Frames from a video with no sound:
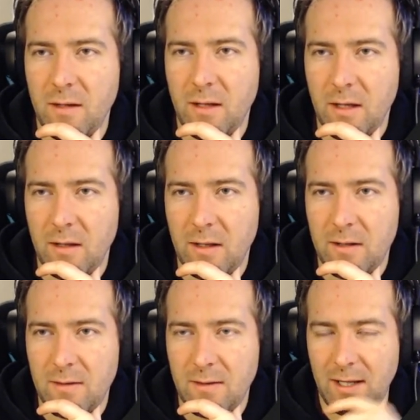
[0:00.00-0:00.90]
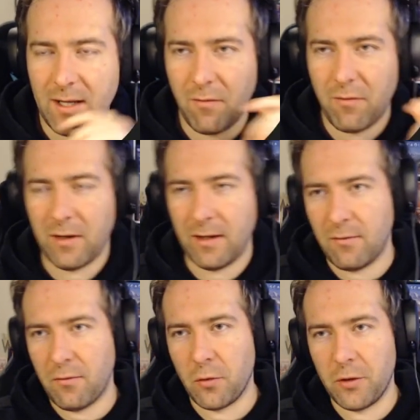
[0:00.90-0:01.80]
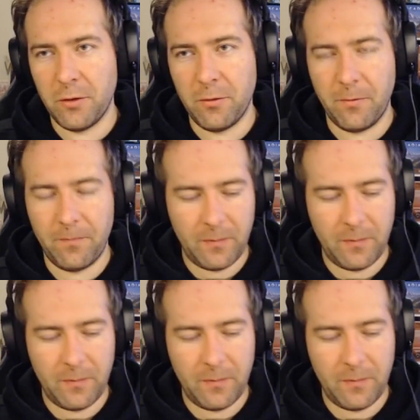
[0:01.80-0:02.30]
And that's infinite for you.